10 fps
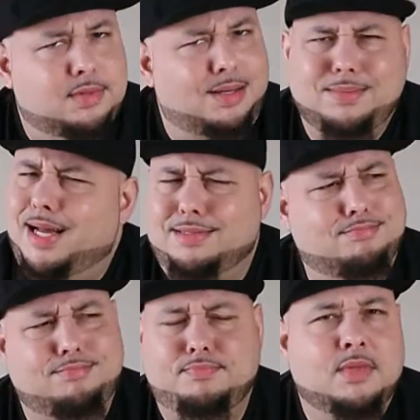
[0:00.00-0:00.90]
I'm
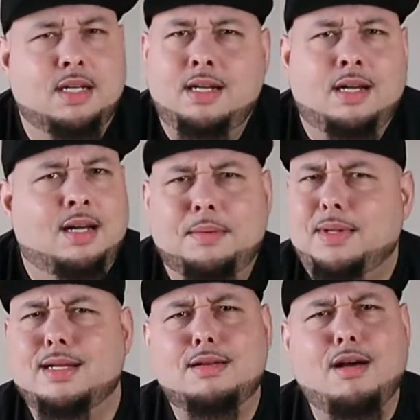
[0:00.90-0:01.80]
like,
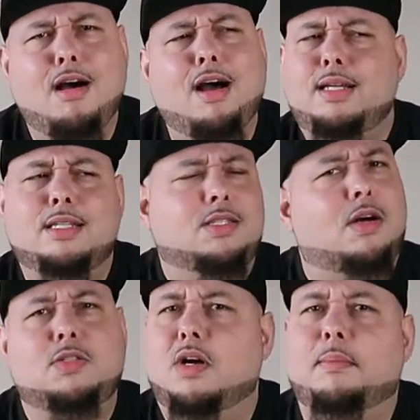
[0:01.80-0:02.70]
no, I need to
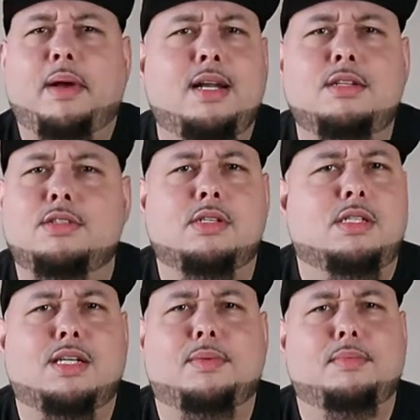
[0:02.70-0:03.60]
talk to a manager or
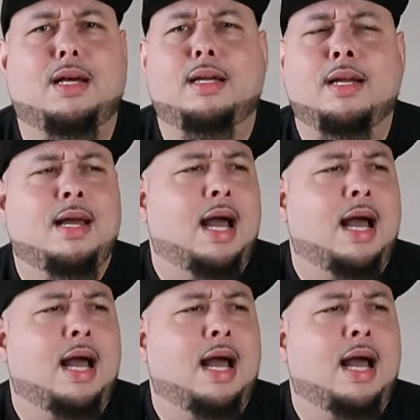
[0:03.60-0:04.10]
something. Like,